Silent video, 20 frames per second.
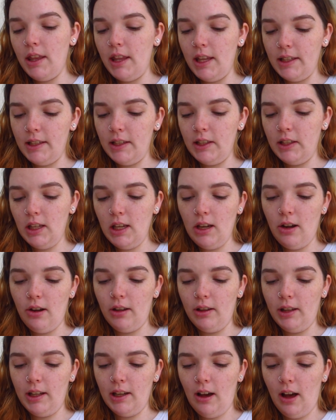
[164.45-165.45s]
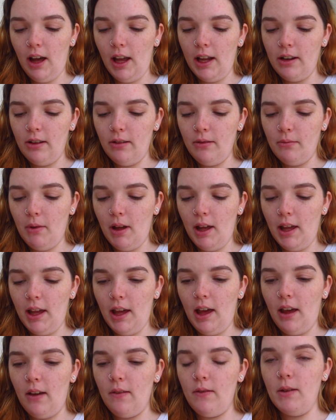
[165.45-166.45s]
This is the only item I
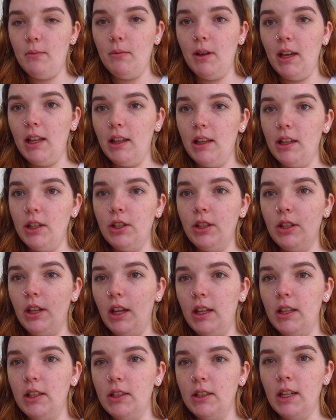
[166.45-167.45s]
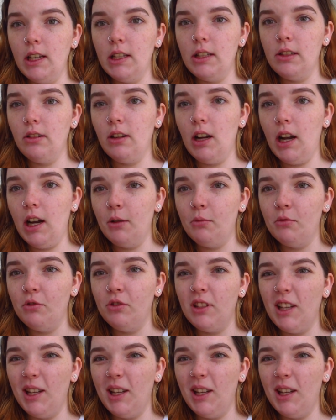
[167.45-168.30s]
have in my collection that is tested on animals.